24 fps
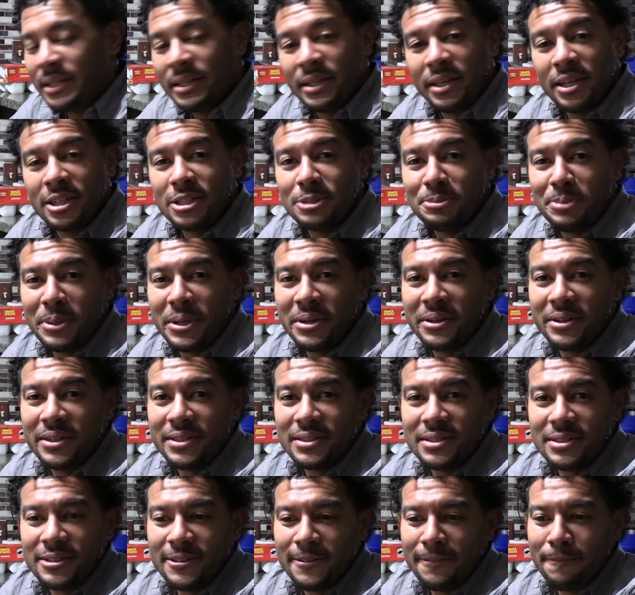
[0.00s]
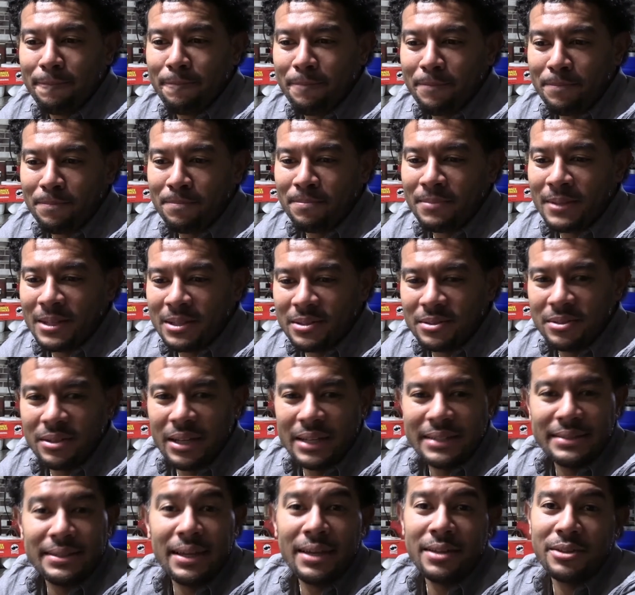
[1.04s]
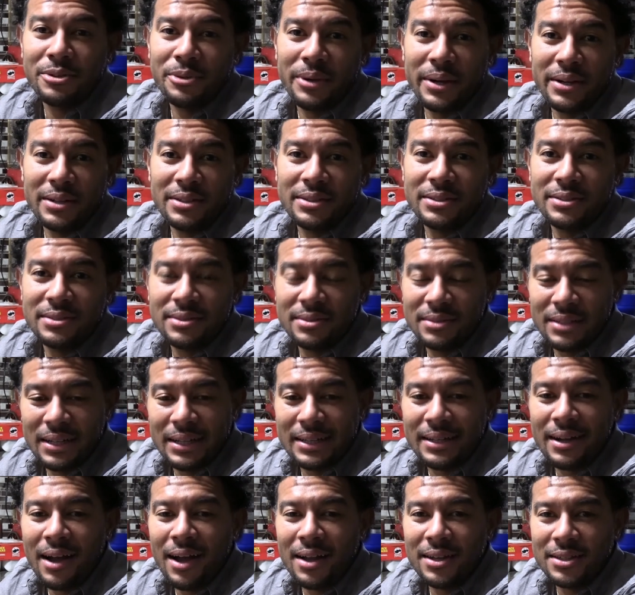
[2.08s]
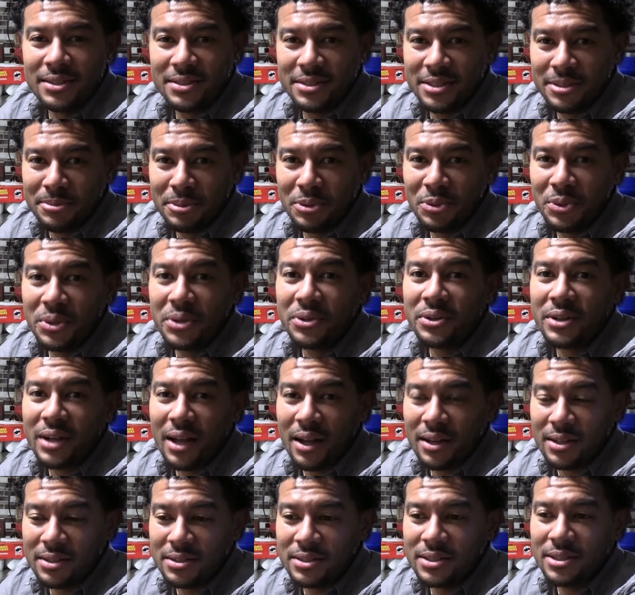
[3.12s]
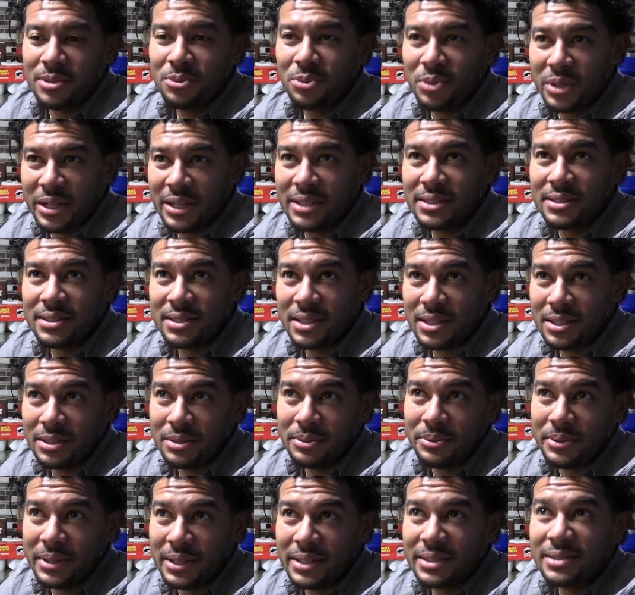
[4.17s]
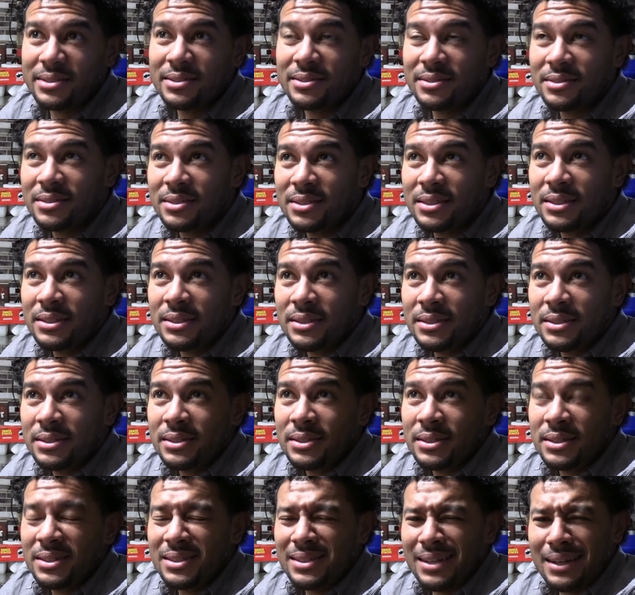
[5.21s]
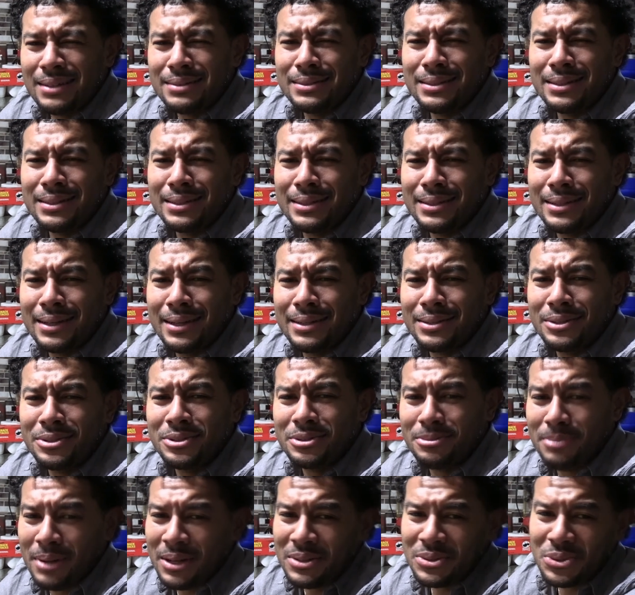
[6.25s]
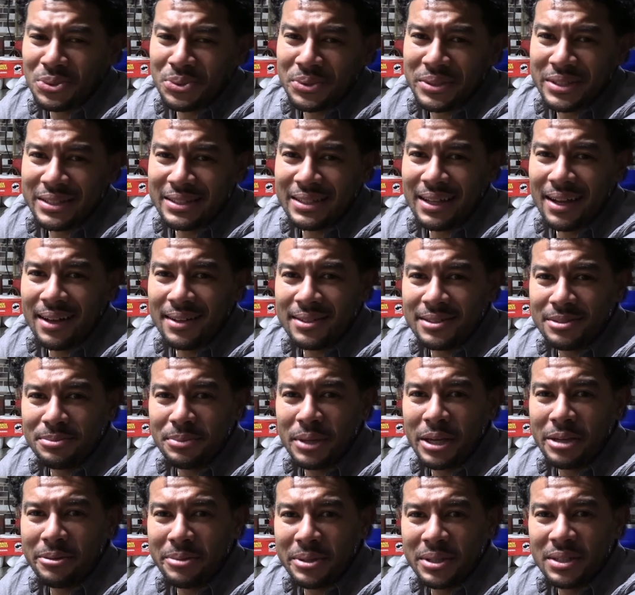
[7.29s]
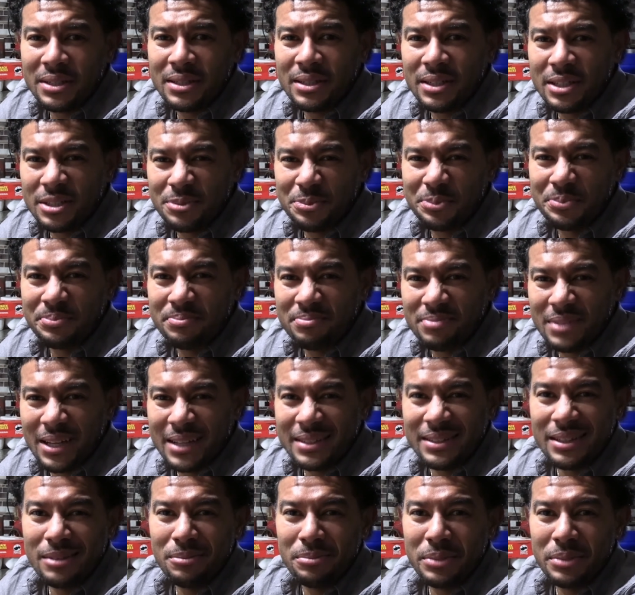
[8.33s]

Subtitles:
experience as 8th graders. A college gym, a real college gym where they seat I think and I use about 20,000 maybe. It's not that